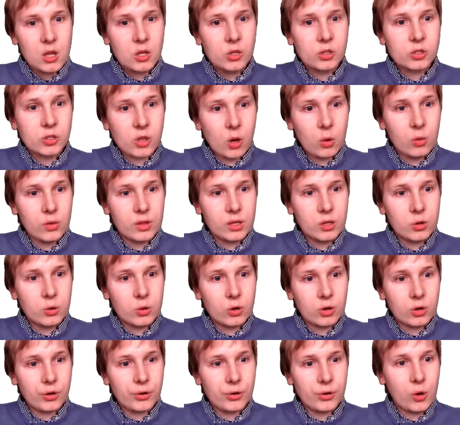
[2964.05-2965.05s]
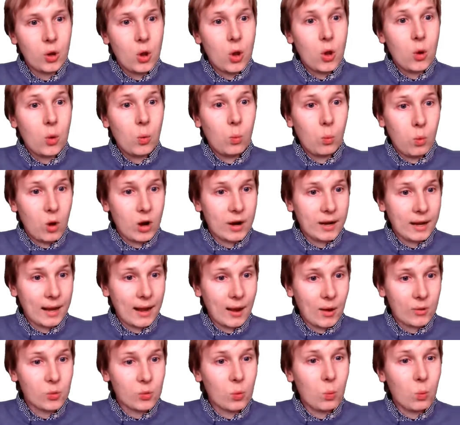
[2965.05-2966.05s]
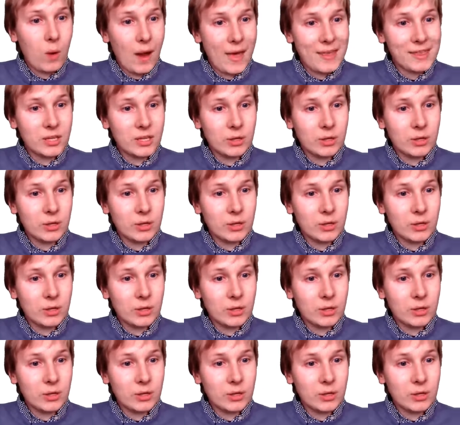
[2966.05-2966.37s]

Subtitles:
so that you can work out whether